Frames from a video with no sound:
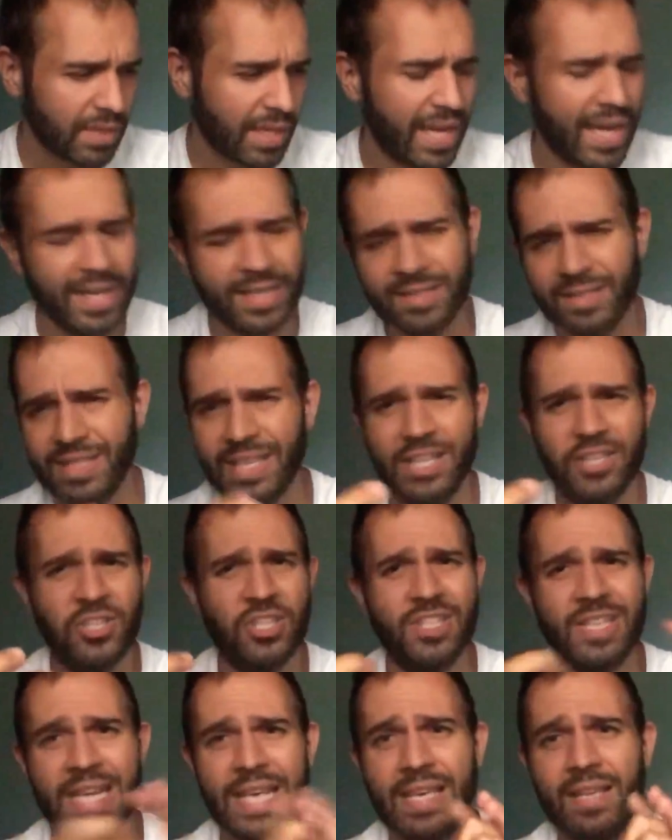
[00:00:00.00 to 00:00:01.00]
and it
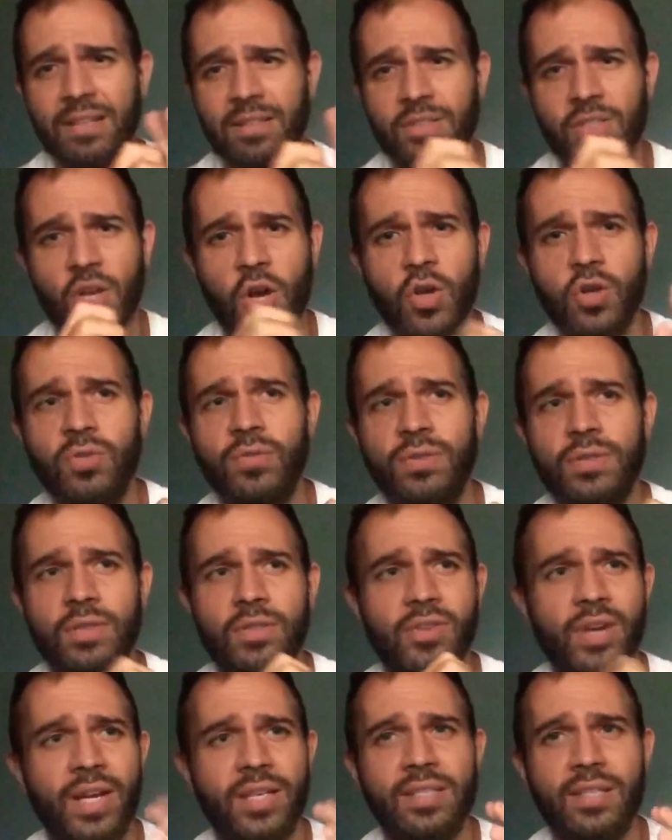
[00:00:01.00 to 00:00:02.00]
just heals over the
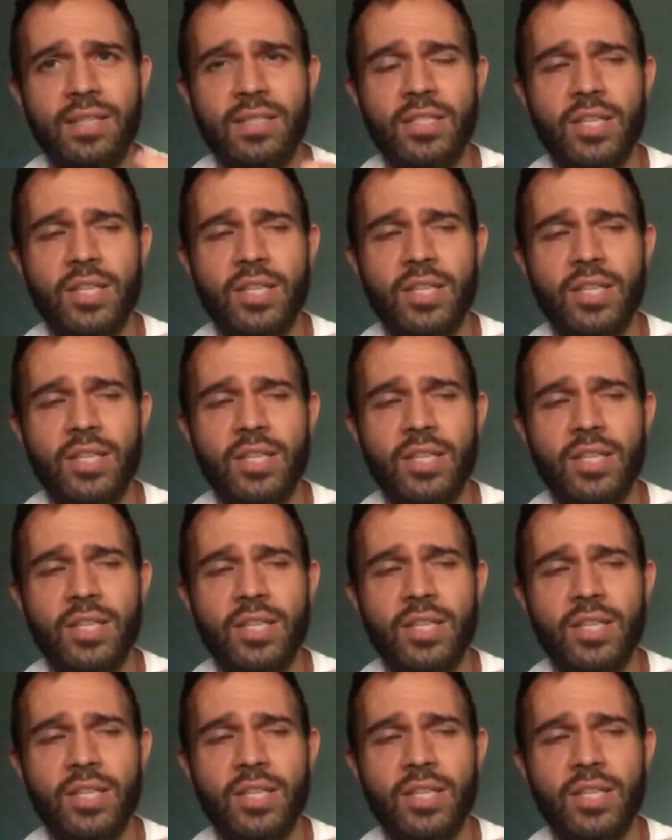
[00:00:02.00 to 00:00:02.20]
dressing.